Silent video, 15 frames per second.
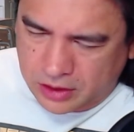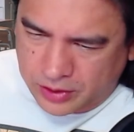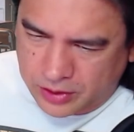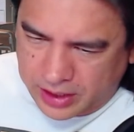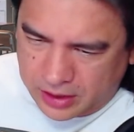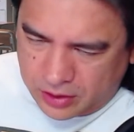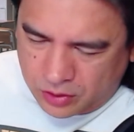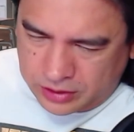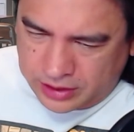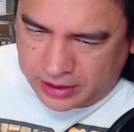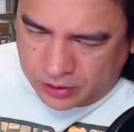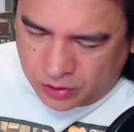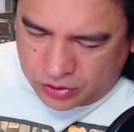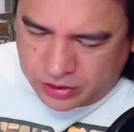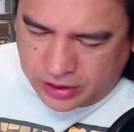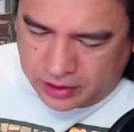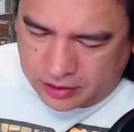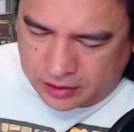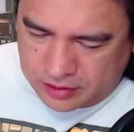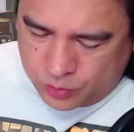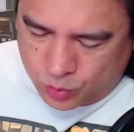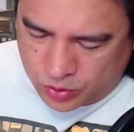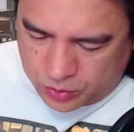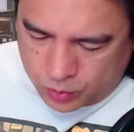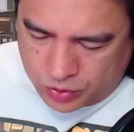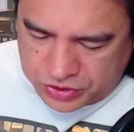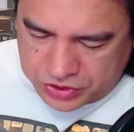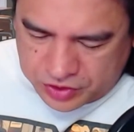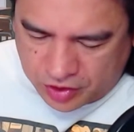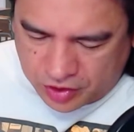Okay, hold on. We're
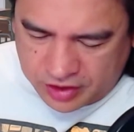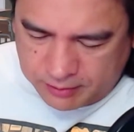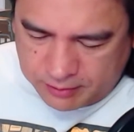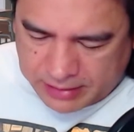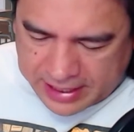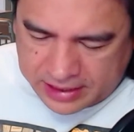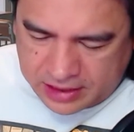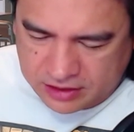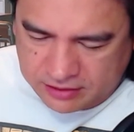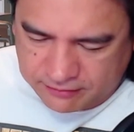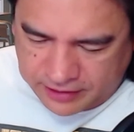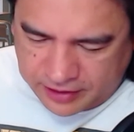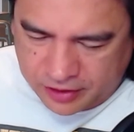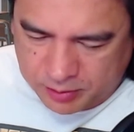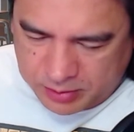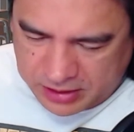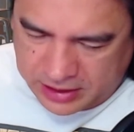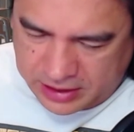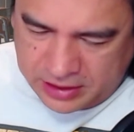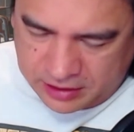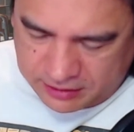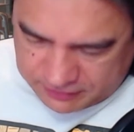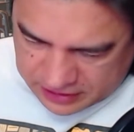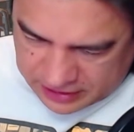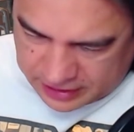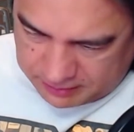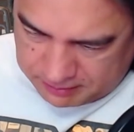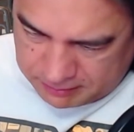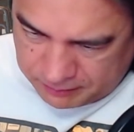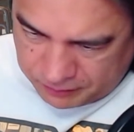starting back at the very beginning of
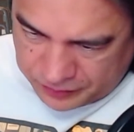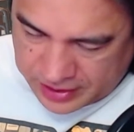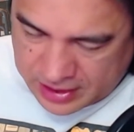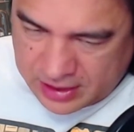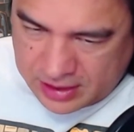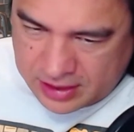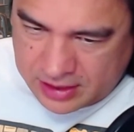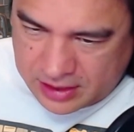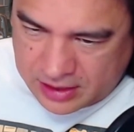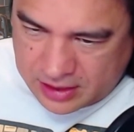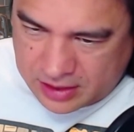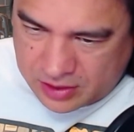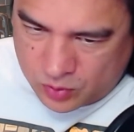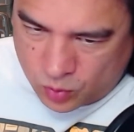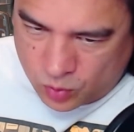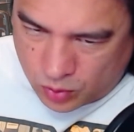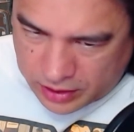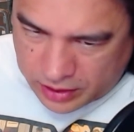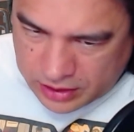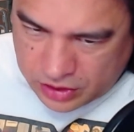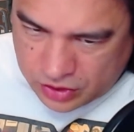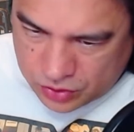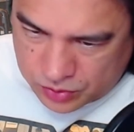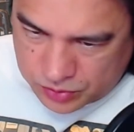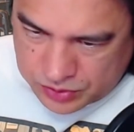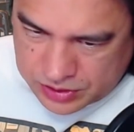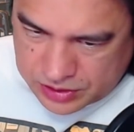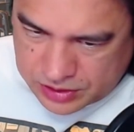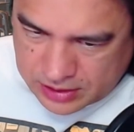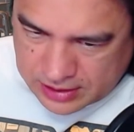time. What
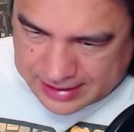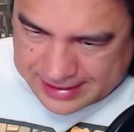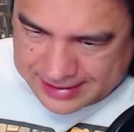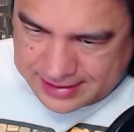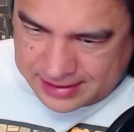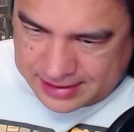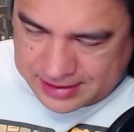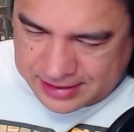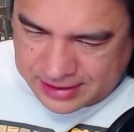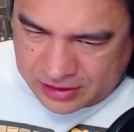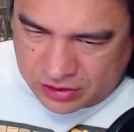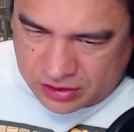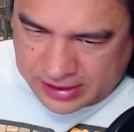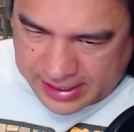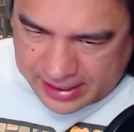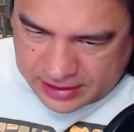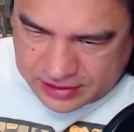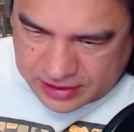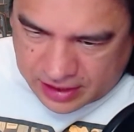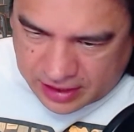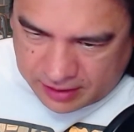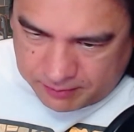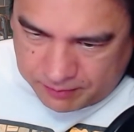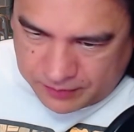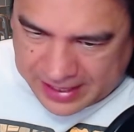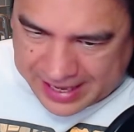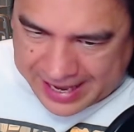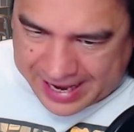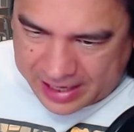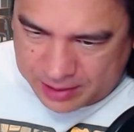use is a single enzyme
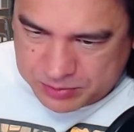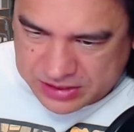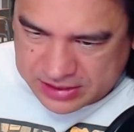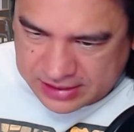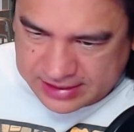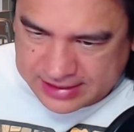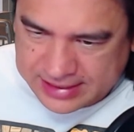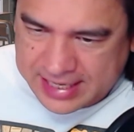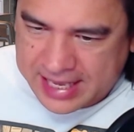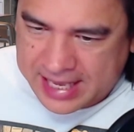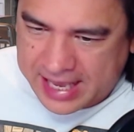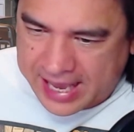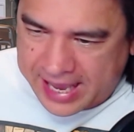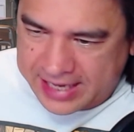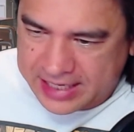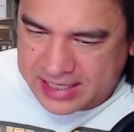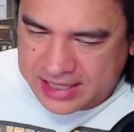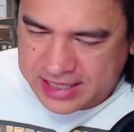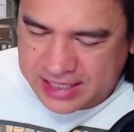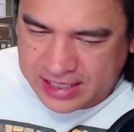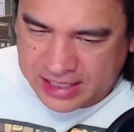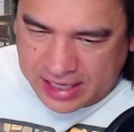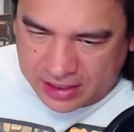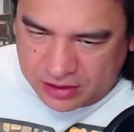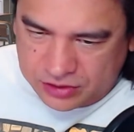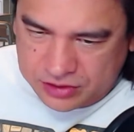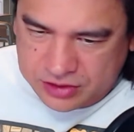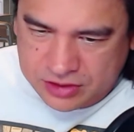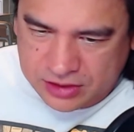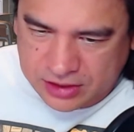absent anything
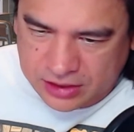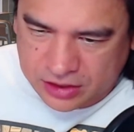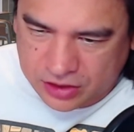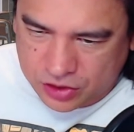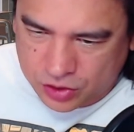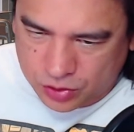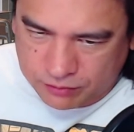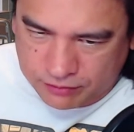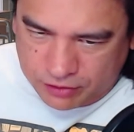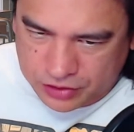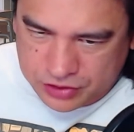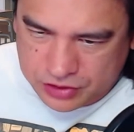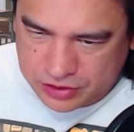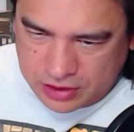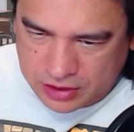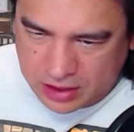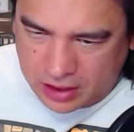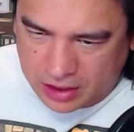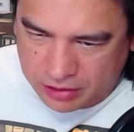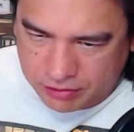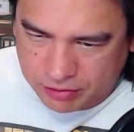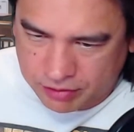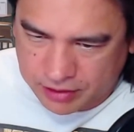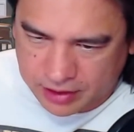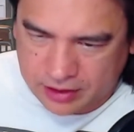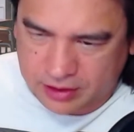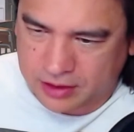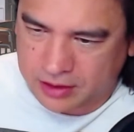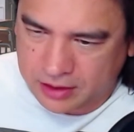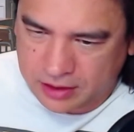else in the universe other
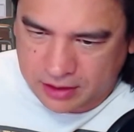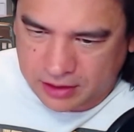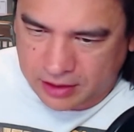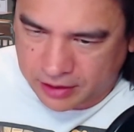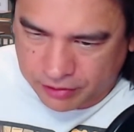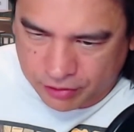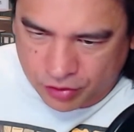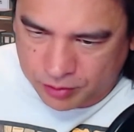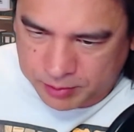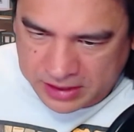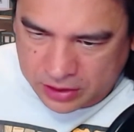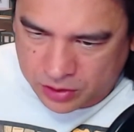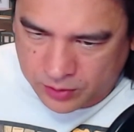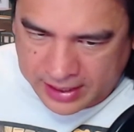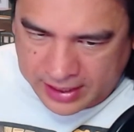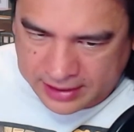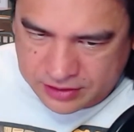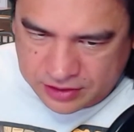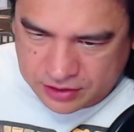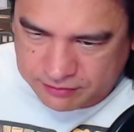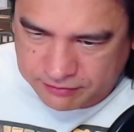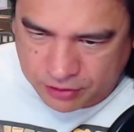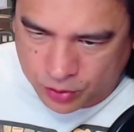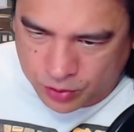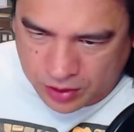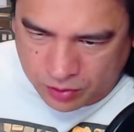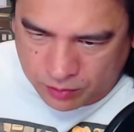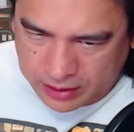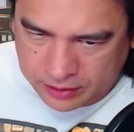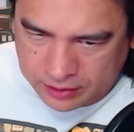than other amino acids floating
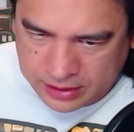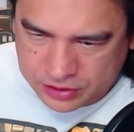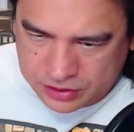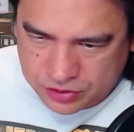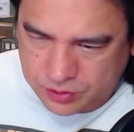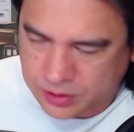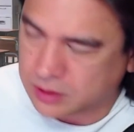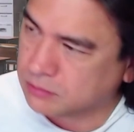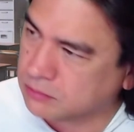around next to it?